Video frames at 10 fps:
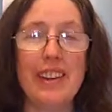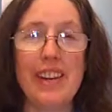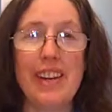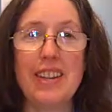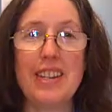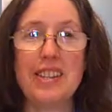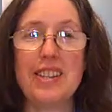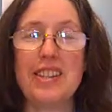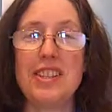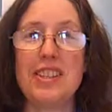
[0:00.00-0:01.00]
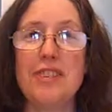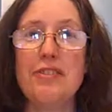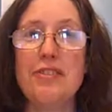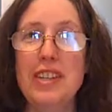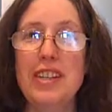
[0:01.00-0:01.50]
and that is
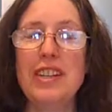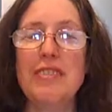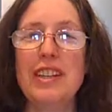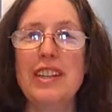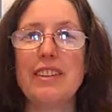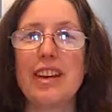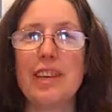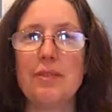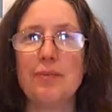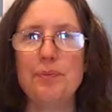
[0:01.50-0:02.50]
really, really great.